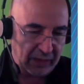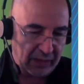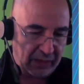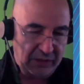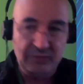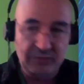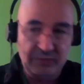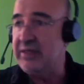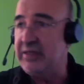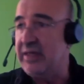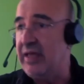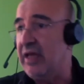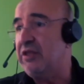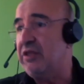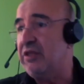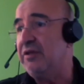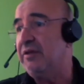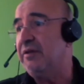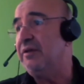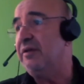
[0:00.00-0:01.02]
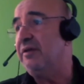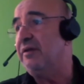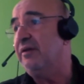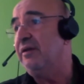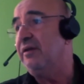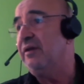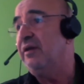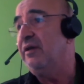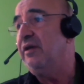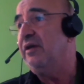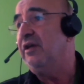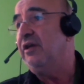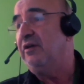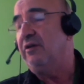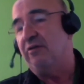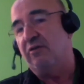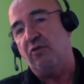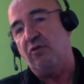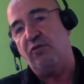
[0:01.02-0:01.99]
It means that,
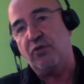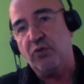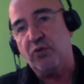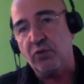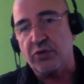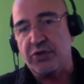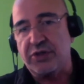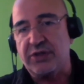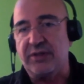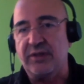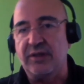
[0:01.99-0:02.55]
of course,